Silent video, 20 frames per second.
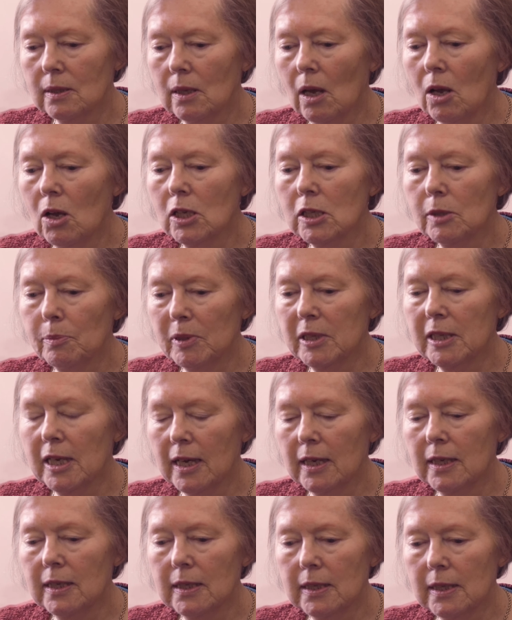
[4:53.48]

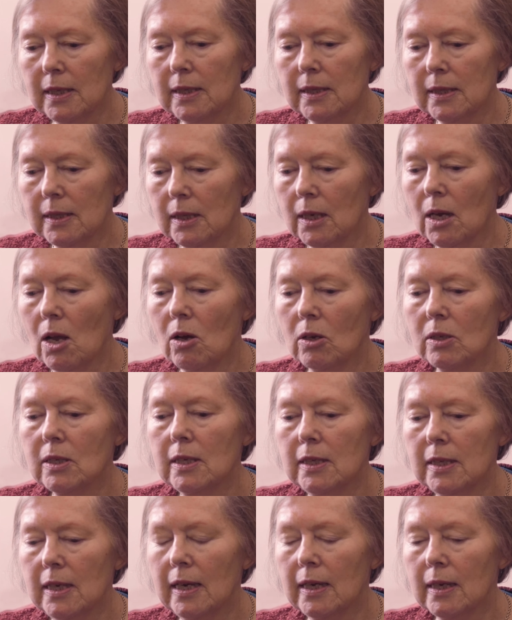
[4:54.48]
hospitality is the
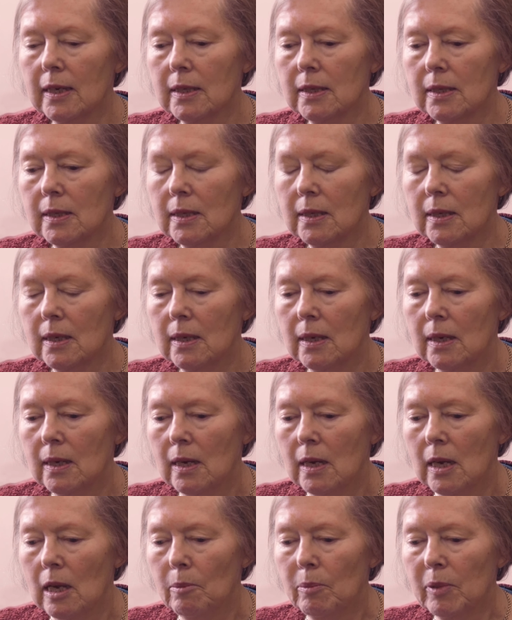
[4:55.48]
context,
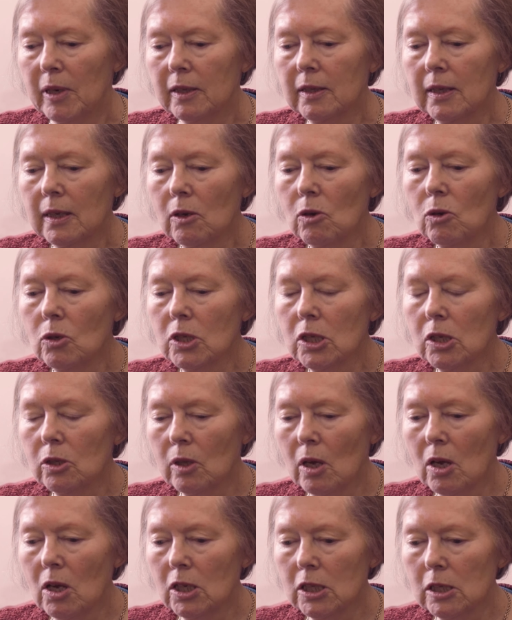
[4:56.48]
but I think also
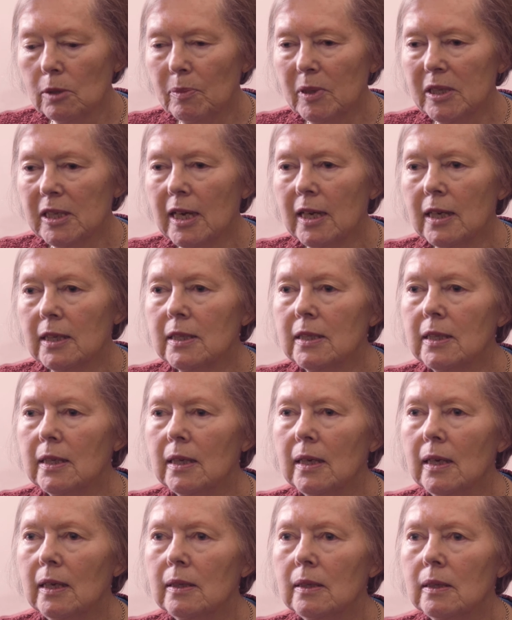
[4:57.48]
the
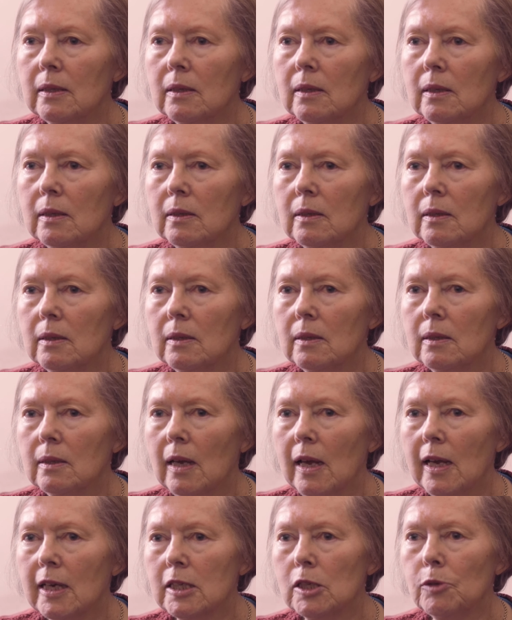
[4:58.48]
hospitality
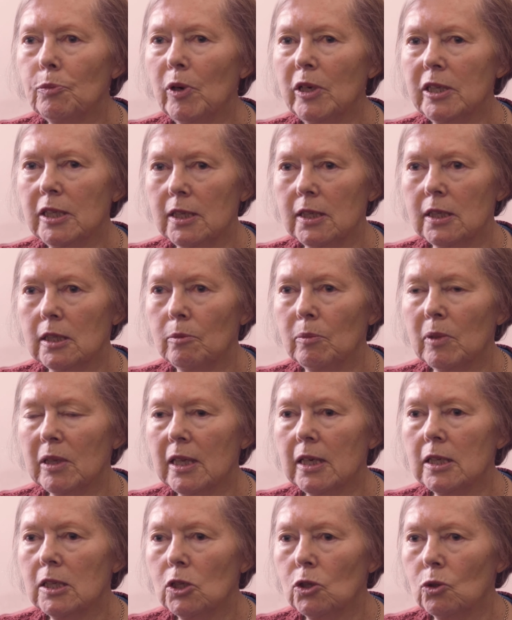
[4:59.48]
expresses something
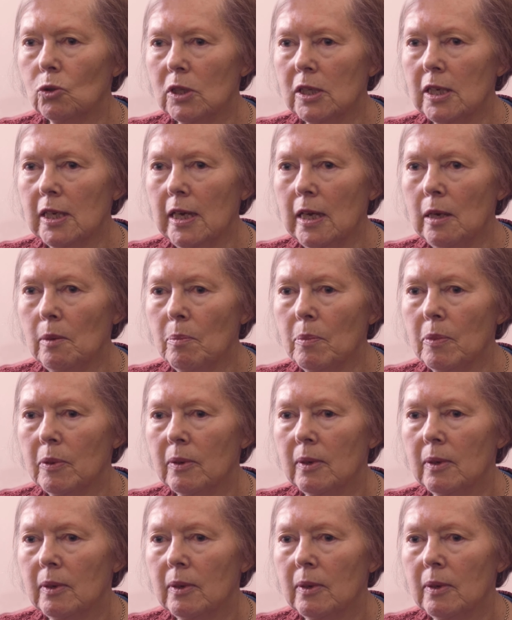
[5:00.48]
that's so deep.